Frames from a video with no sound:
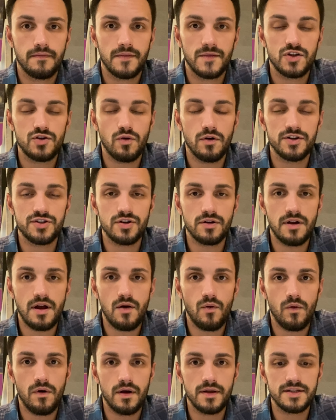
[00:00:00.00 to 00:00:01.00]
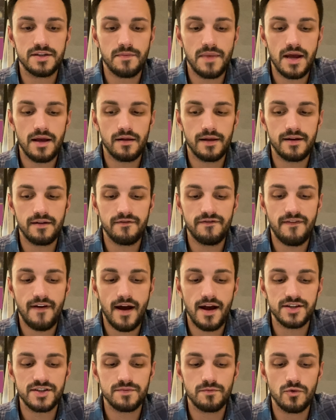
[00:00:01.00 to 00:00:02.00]
Taurus, you're not one to make any
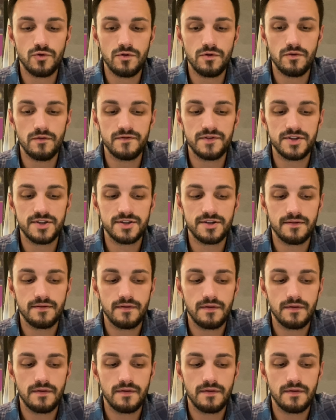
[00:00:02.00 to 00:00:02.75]
fast moves.